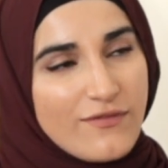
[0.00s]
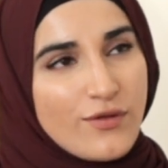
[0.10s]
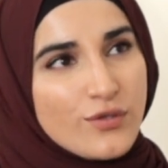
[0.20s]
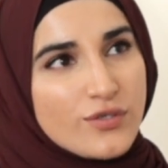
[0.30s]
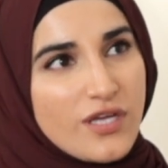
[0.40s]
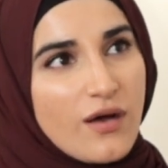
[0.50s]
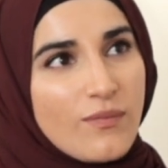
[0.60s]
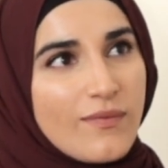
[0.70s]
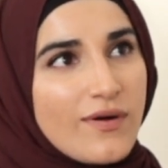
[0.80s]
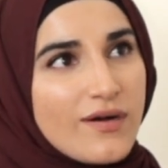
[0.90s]
I've not looked
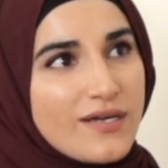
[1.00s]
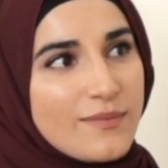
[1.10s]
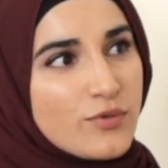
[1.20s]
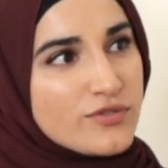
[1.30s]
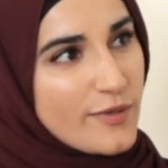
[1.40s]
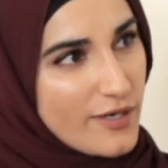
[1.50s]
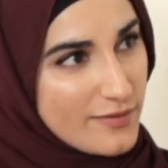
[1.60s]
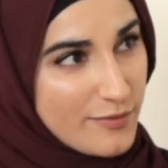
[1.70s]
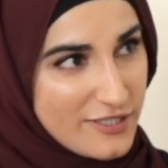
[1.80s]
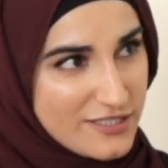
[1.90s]
up what
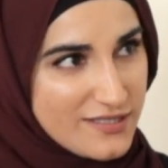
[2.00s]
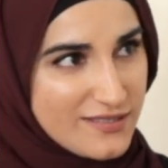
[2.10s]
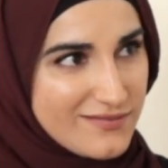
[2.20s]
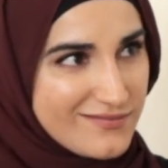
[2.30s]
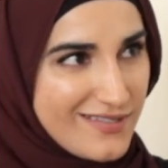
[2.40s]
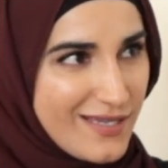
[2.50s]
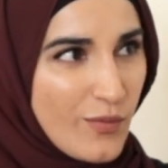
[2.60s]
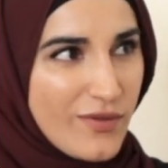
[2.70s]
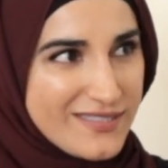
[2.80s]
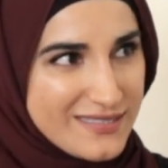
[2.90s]
postpartum depression,
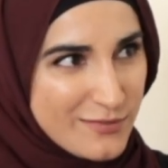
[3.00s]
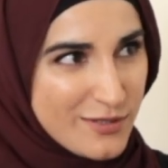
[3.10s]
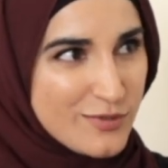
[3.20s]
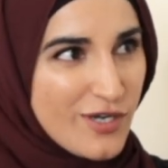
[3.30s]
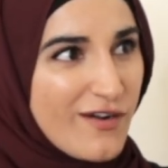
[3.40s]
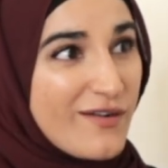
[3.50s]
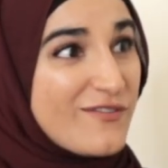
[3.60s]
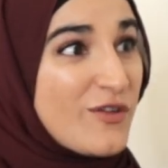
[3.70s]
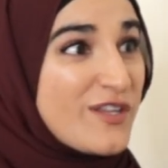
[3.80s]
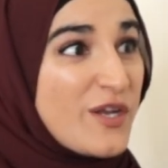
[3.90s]
like what the symptoms are.
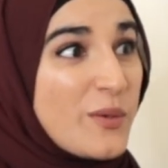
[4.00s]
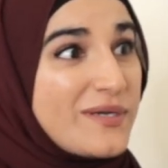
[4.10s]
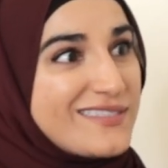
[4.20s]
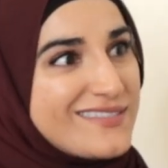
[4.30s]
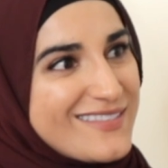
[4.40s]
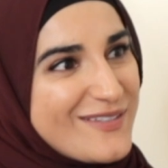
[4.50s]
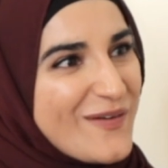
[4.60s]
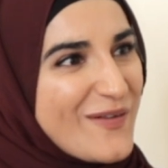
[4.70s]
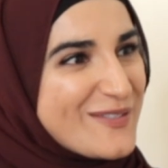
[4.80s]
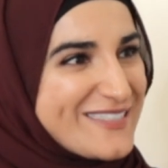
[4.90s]
I've not done a quiz. You
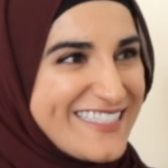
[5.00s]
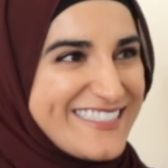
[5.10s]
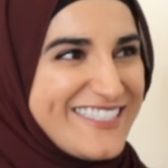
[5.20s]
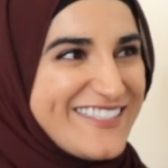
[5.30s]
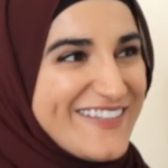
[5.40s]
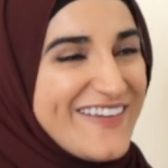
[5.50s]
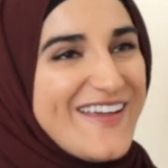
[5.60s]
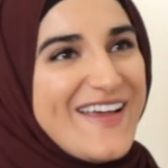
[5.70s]
know all those things you do.